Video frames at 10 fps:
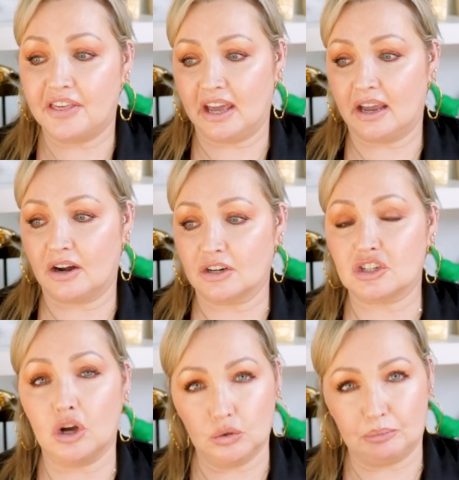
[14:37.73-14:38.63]
their
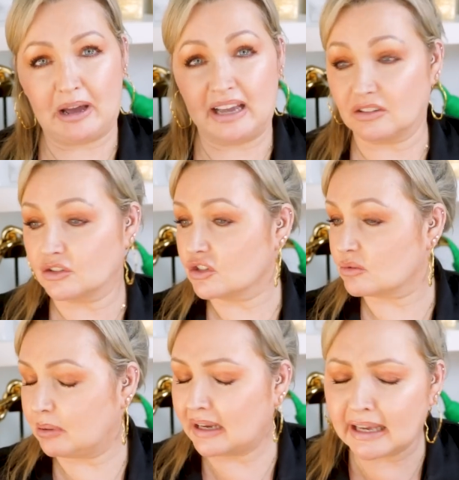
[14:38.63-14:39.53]
tote bag. They're
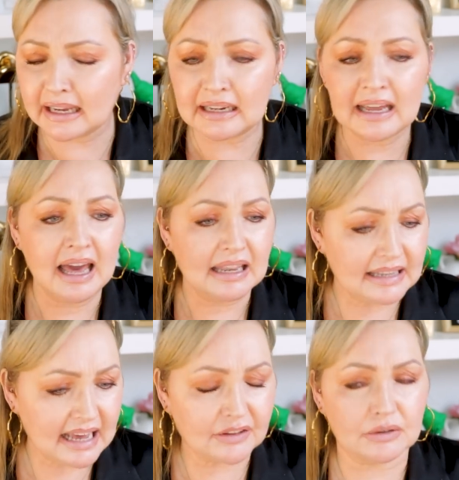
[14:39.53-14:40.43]
just plain
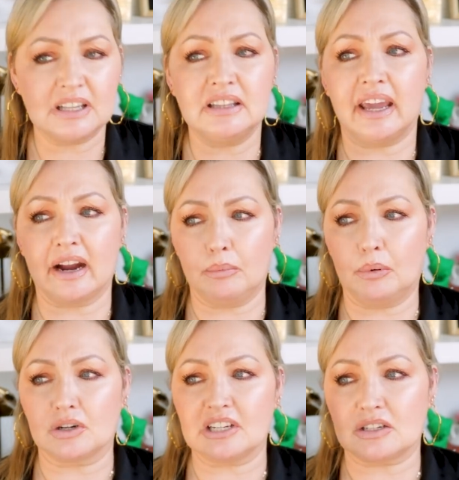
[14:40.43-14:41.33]
leather. I was at the
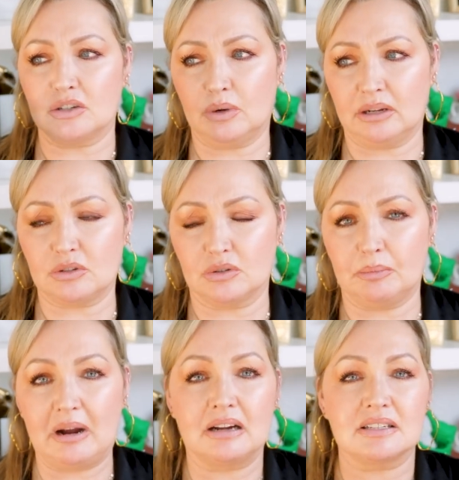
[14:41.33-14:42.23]
airport actually when I was going to
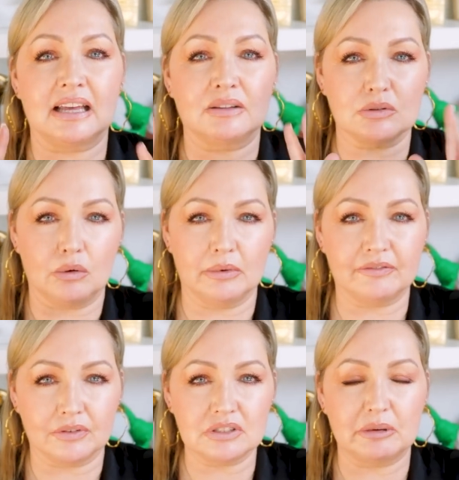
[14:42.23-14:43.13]
Paris and there's a woman in
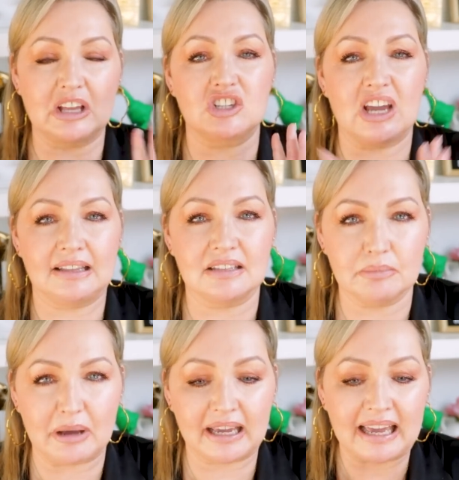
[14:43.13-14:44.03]
front of me and she had this
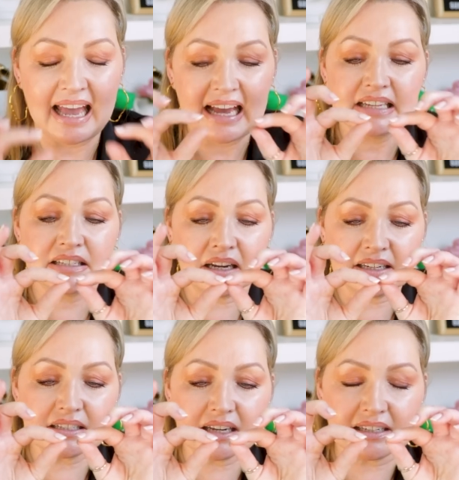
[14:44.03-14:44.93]
bag.
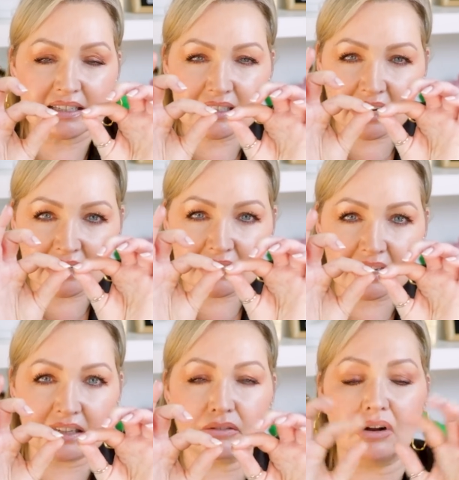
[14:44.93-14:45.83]
Tiny, tiny, tiny
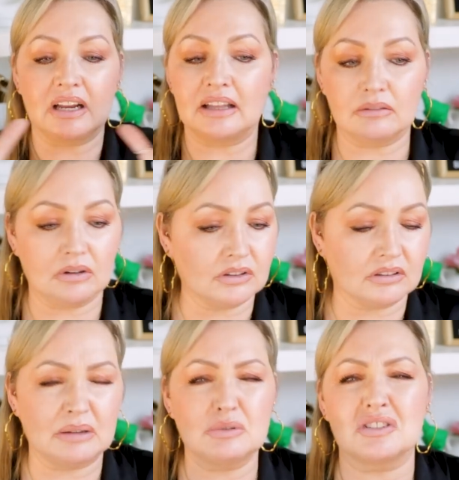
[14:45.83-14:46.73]
Saint Laurent. And other
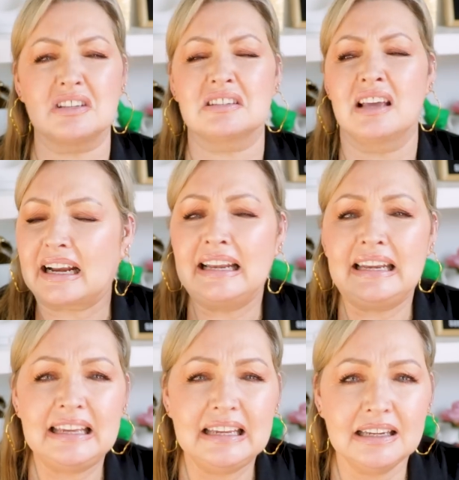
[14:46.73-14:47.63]
than that, it was just this
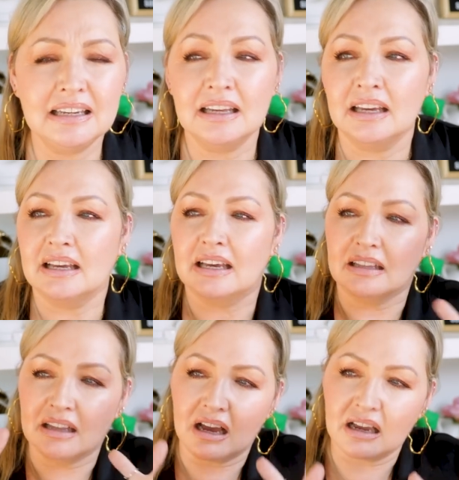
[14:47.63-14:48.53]
clean
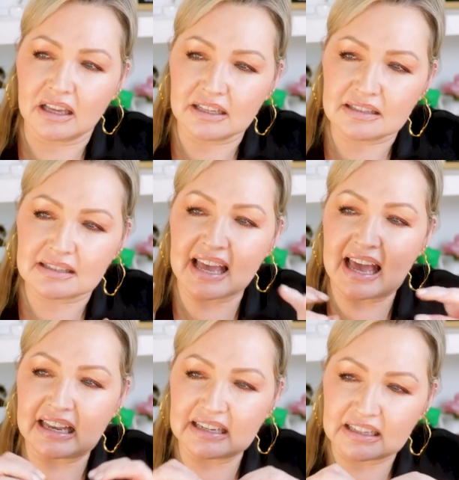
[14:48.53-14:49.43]
lines,
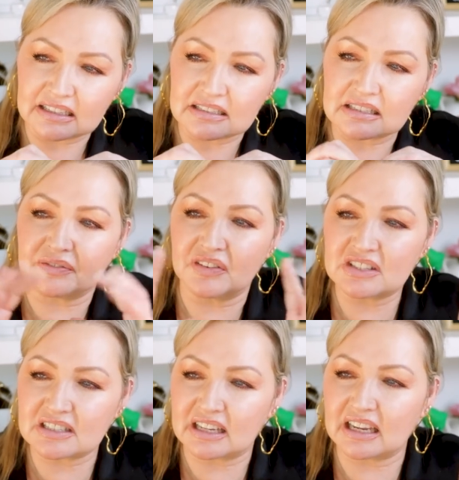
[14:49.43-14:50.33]
elegant,
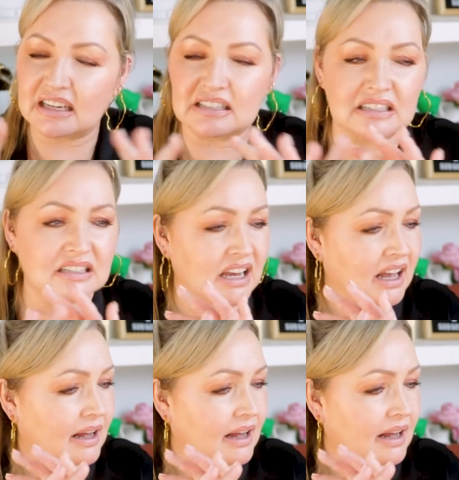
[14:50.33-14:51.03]
sophisticated,